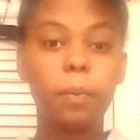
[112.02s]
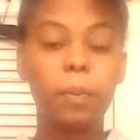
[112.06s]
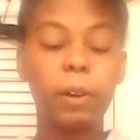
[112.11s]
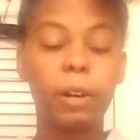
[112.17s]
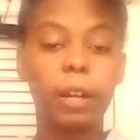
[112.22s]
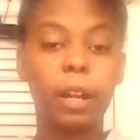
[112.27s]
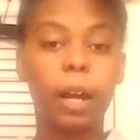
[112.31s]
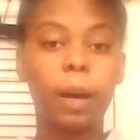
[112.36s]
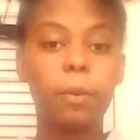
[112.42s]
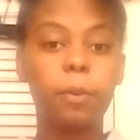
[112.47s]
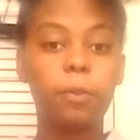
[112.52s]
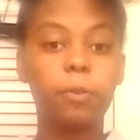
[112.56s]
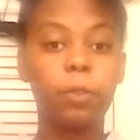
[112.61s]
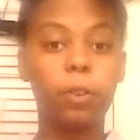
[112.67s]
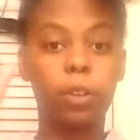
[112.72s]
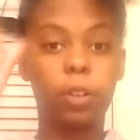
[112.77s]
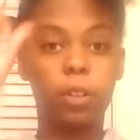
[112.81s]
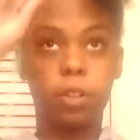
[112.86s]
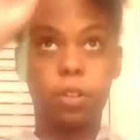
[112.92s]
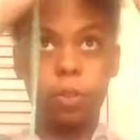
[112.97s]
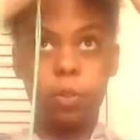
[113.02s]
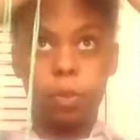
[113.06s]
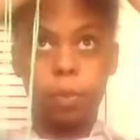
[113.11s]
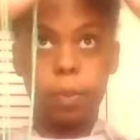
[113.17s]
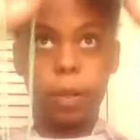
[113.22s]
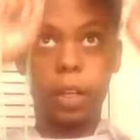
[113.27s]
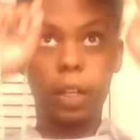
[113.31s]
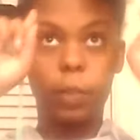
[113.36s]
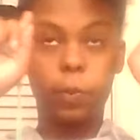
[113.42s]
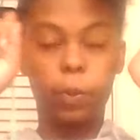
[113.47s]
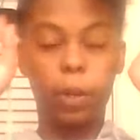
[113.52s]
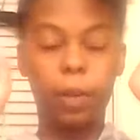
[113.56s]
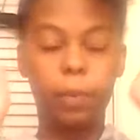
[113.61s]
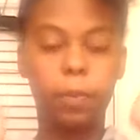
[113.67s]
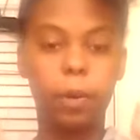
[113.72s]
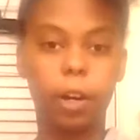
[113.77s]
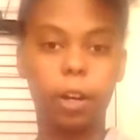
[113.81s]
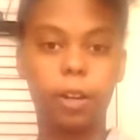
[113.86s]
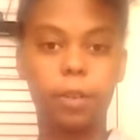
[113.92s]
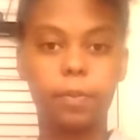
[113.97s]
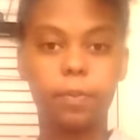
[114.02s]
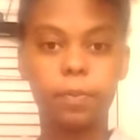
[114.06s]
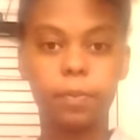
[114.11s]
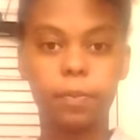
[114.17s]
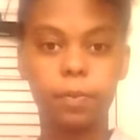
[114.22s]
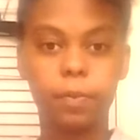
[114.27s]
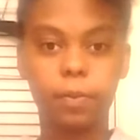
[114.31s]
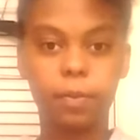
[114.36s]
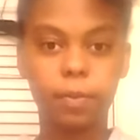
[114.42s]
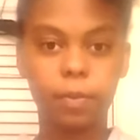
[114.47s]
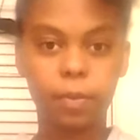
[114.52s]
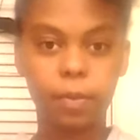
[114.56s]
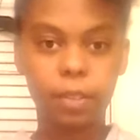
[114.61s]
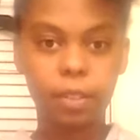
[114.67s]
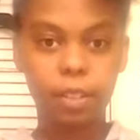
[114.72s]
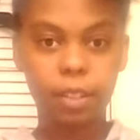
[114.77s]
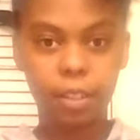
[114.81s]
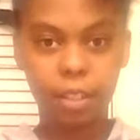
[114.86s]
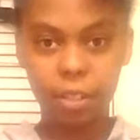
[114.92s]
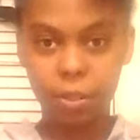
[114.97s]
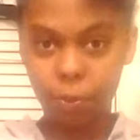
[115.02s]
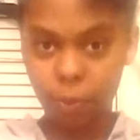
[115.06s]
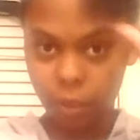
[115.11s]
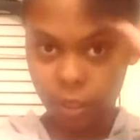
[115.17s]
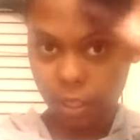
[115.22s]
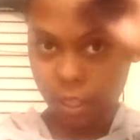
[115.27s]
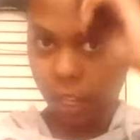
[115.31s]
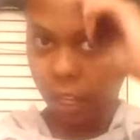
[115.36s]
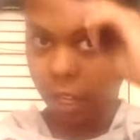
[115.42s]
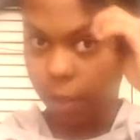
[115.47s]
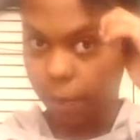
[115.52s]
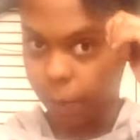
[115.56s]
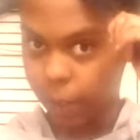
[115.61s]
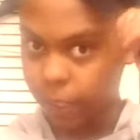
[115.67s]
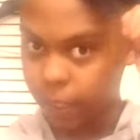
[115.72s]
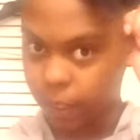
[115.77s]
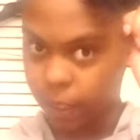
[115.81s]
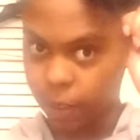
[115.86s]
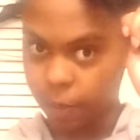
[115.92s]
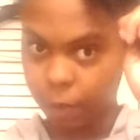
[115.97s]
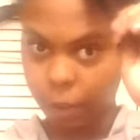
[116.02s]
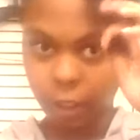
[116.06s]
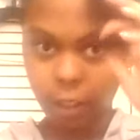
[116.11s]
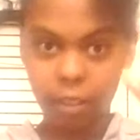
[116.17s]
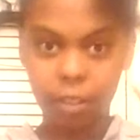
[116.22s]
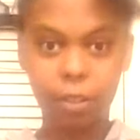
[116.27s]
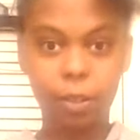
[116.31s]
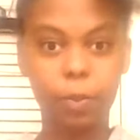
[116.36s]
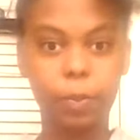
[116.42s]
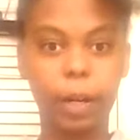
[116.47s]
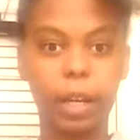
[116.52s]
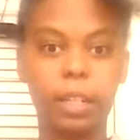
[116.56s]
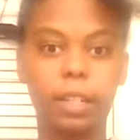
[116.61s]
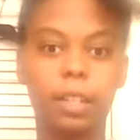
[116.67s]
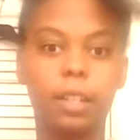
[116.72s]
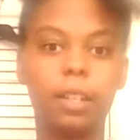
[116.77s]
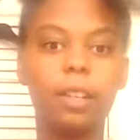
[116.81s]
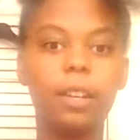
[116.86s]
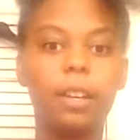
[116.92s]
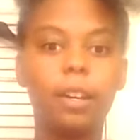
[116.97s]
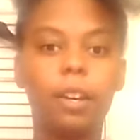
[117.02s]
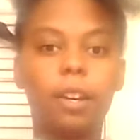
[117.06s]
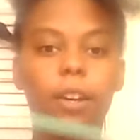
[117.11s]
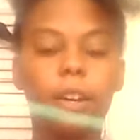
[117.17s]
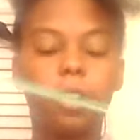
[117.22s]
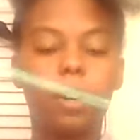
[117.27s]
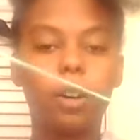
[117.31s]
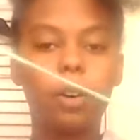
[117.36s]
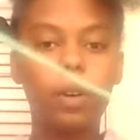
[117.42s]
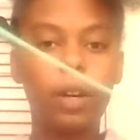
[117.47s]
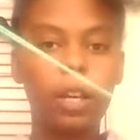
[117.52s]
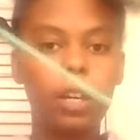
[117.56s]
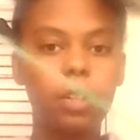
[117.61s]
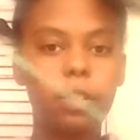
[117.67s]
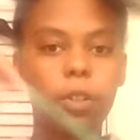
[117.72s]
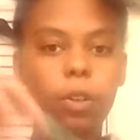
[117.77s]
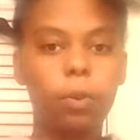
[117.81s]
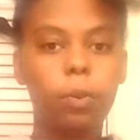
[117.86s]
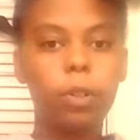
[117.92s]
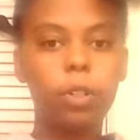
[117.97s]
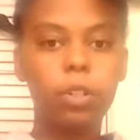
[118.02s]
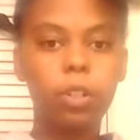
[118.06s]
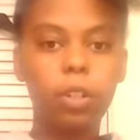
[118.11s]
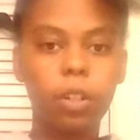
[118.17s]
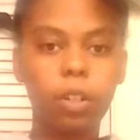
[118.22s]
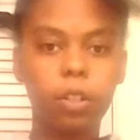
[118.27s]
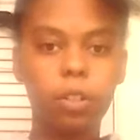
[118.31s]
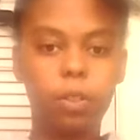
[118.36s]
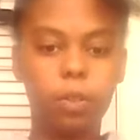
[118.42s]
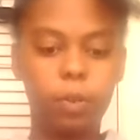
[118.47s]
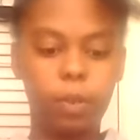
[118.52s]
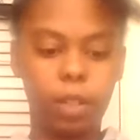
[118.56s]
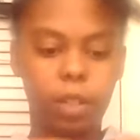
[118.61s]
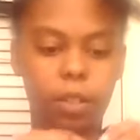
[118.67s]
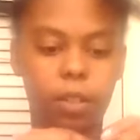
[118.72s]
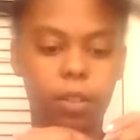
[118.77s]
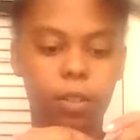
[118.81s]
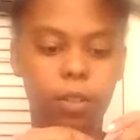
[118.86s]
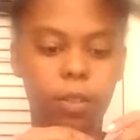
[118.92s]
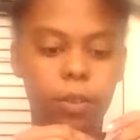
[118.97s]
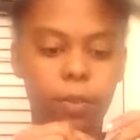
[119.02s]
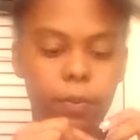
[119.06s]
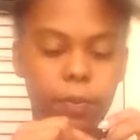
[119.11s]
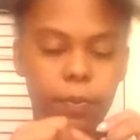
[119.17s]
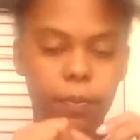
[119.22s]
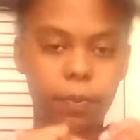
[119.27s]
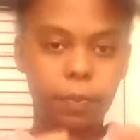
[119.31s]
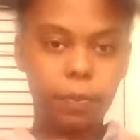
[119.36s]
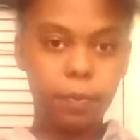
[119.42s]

But I prefer to do a box braid part. This one's kind of messy, but don't mind it. Okay, so what you're going to do is,